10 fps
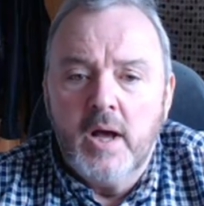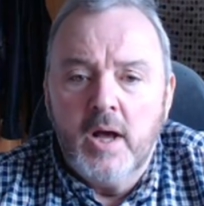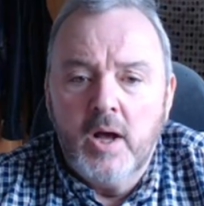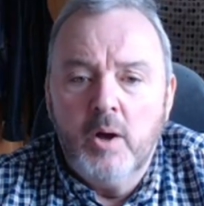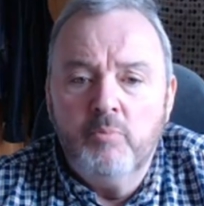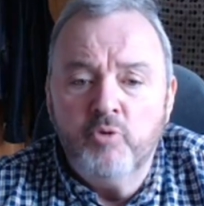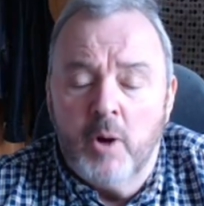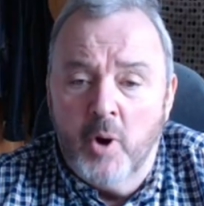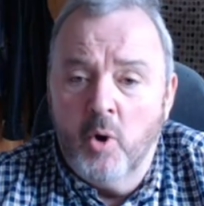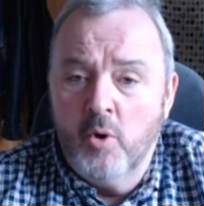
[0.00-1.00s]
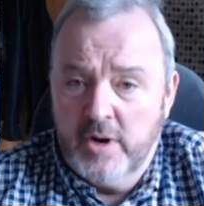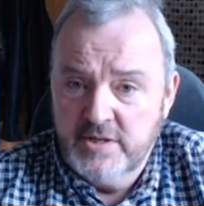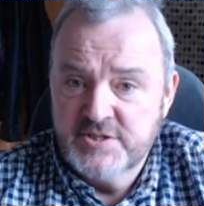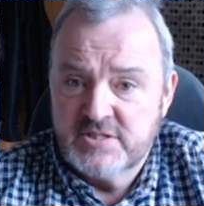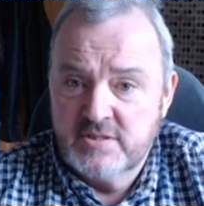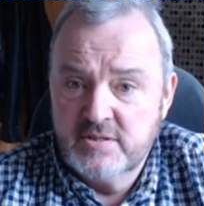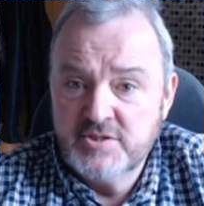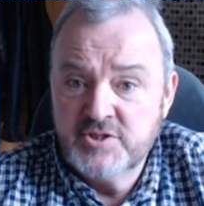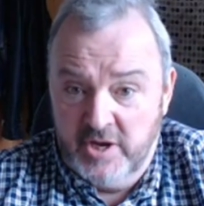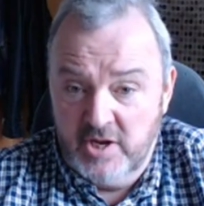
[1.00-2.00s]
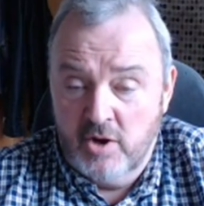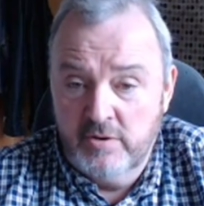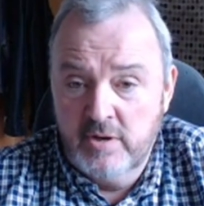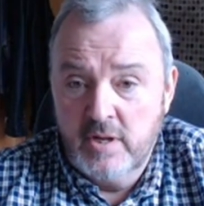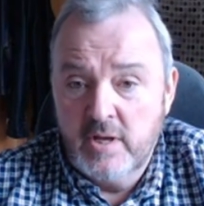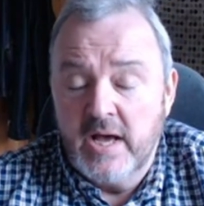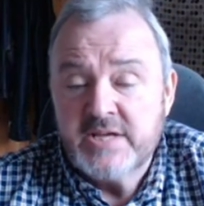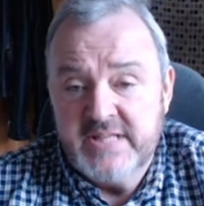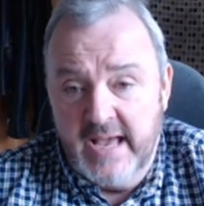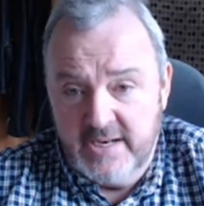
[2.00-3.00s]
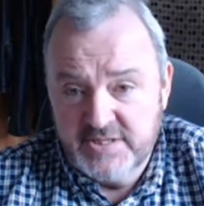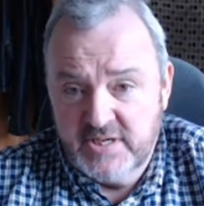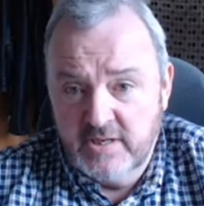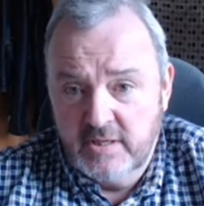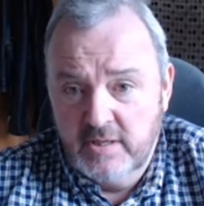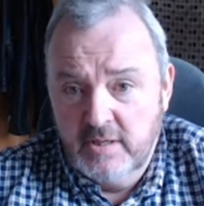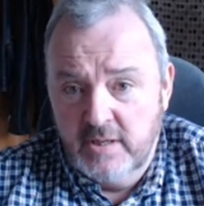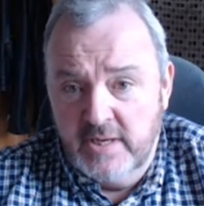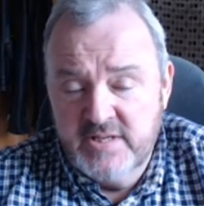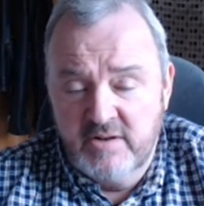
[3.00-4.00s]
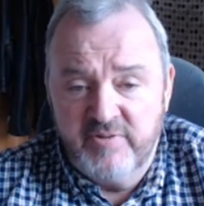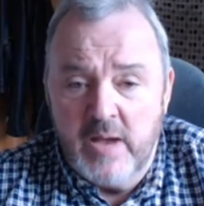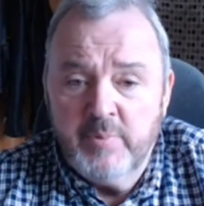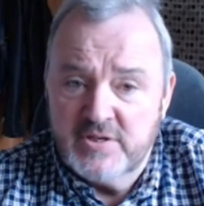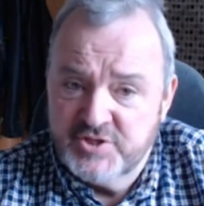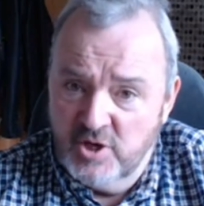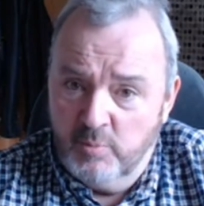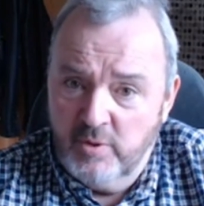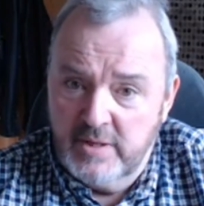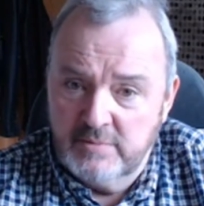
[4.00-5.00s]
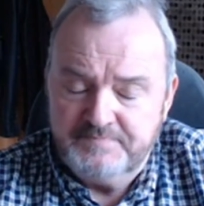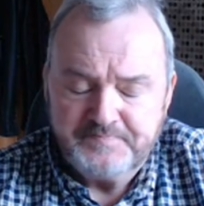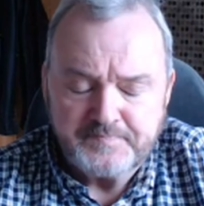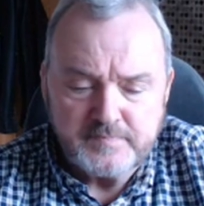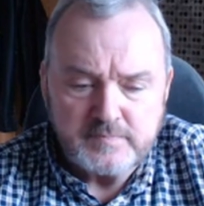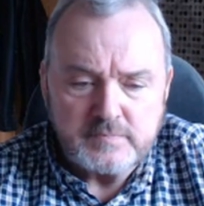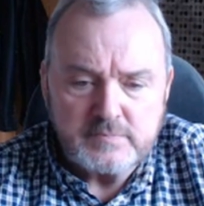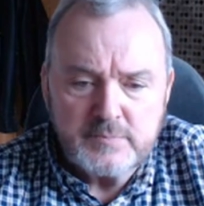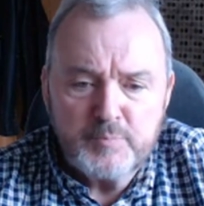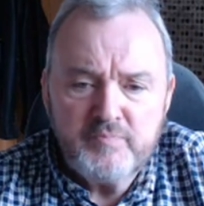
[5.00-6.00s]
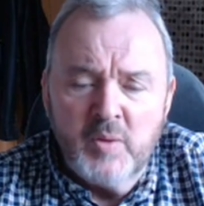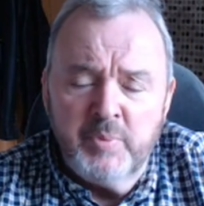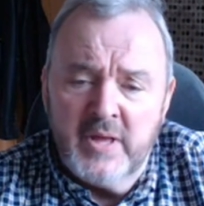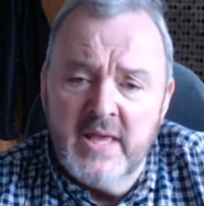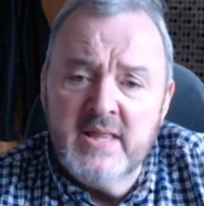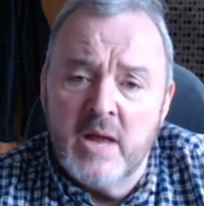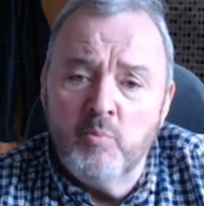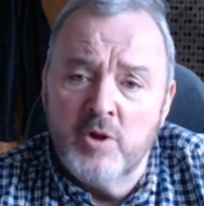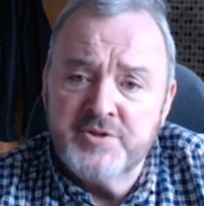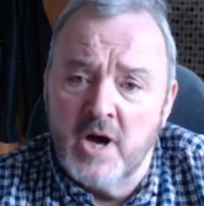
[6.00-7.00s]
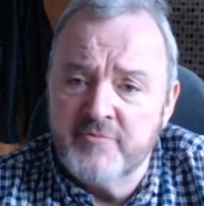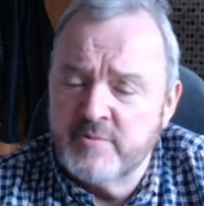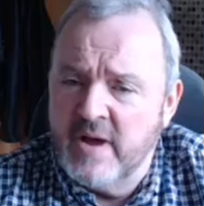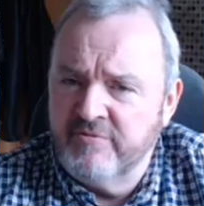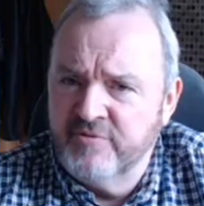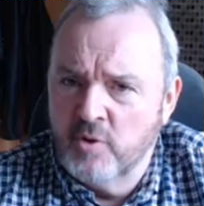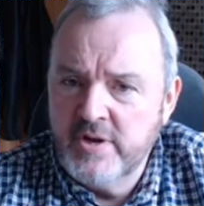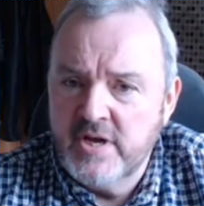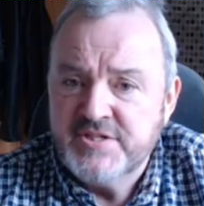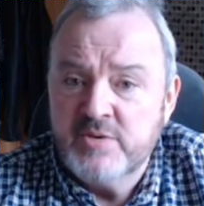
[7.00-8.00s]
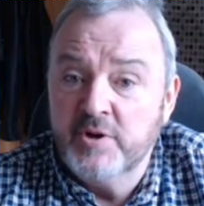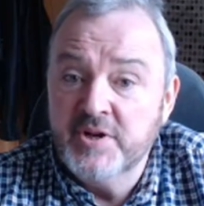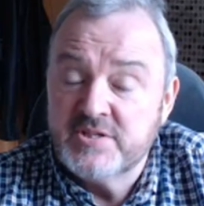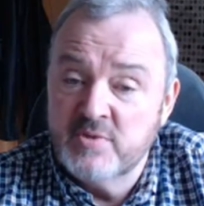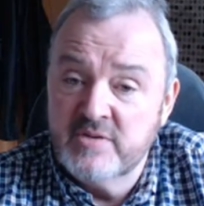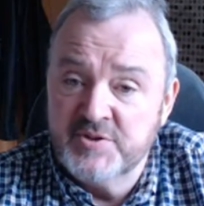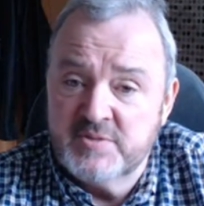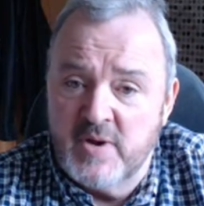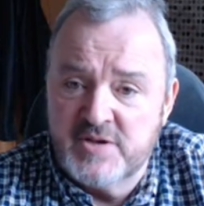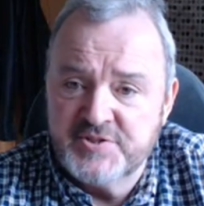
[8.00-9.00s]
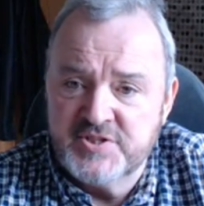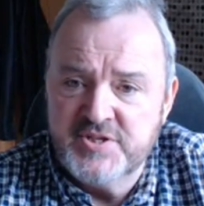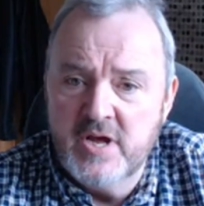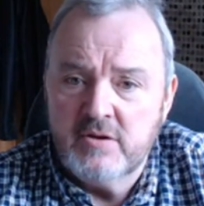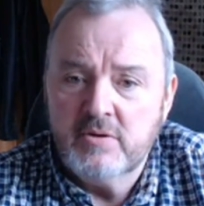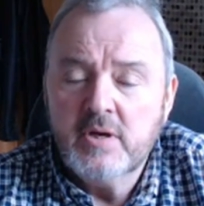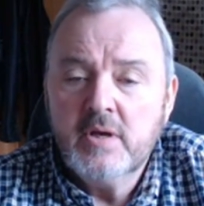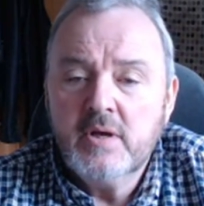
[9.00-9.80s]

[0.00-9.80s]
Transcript: Rob Hawkins took it on as the editor and did a fabulous job with it. But he then after about 4 years, he wanted to move on to pastures new,